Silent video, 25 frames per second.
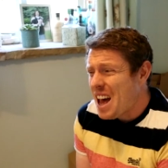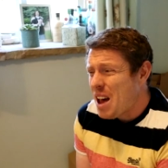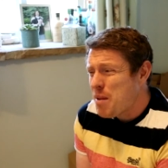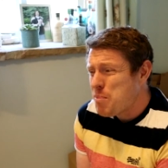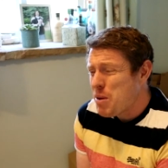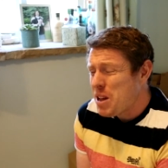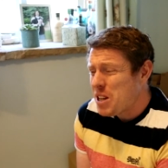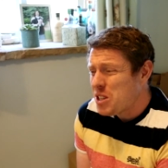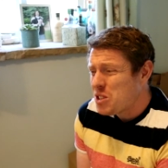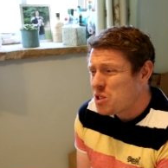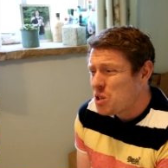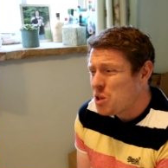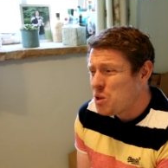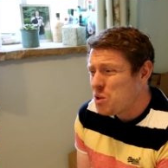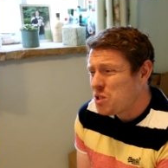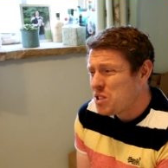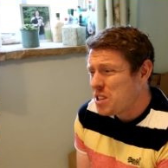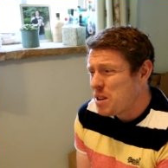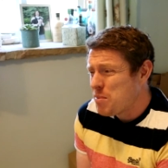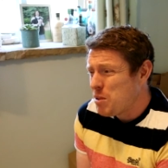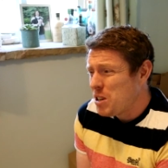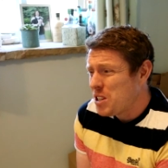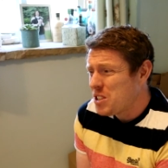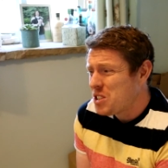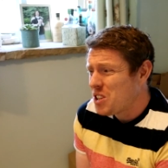that a bit too
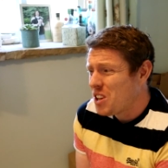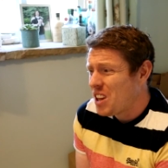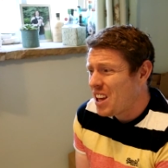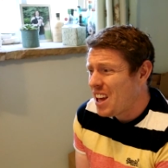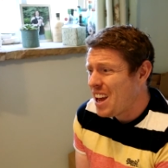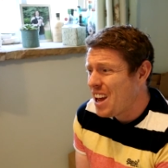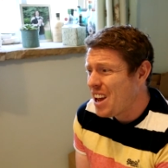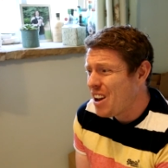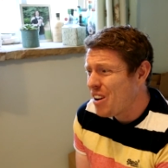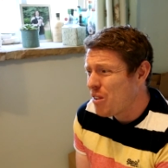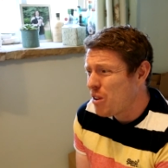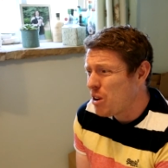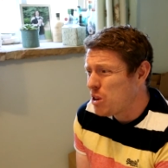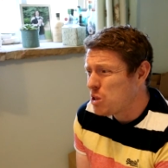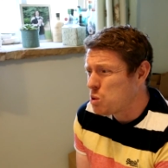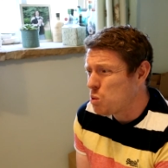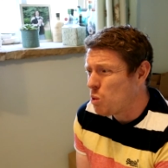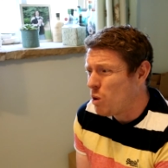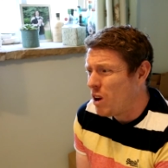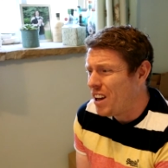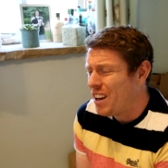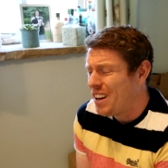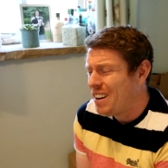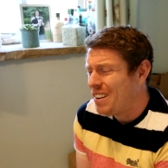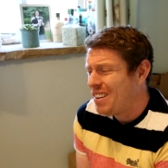similar to the heroes
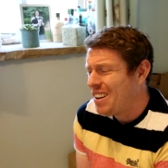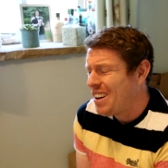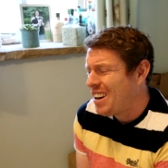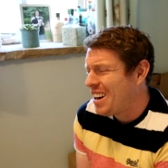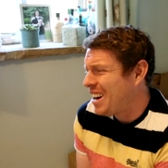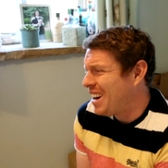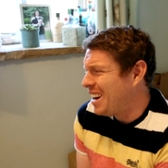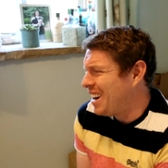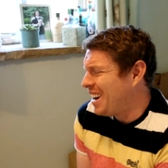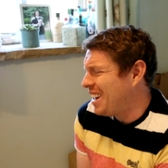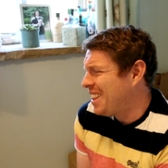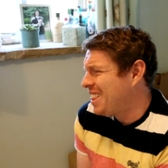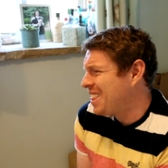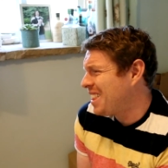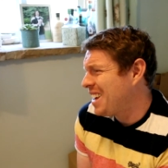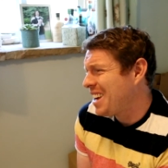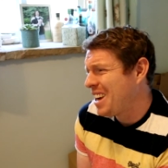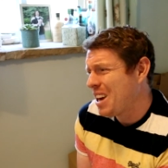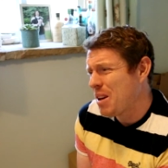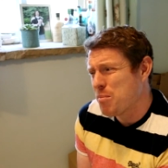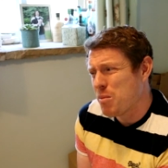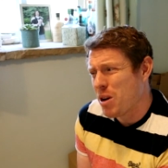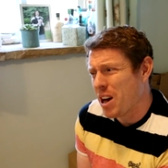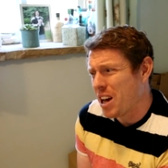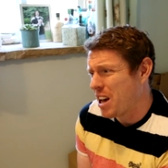one? I
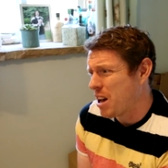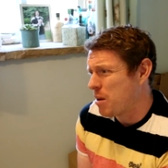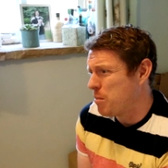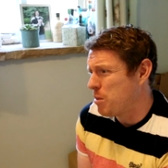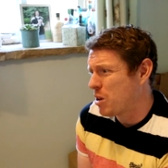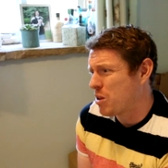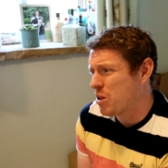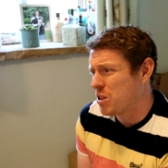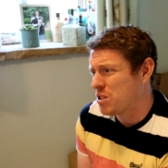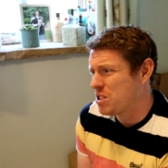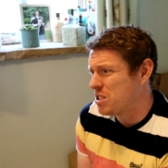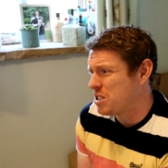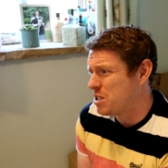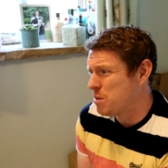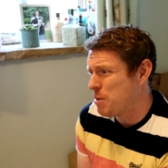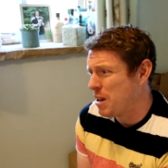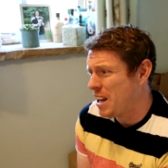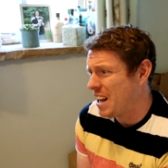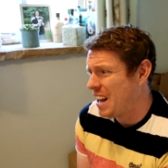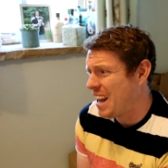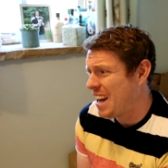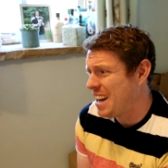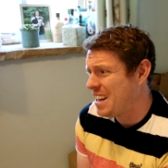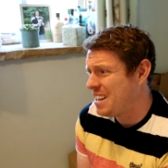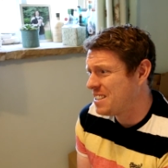think it might come across as a
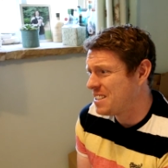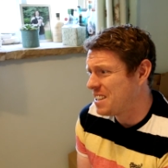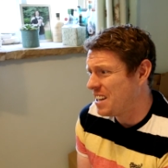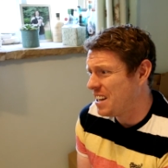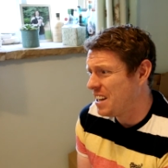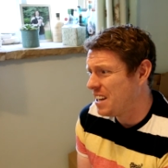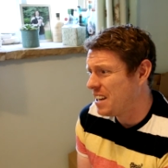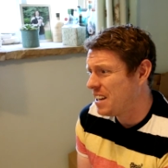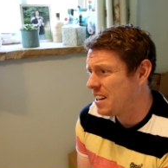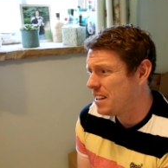bit lazy.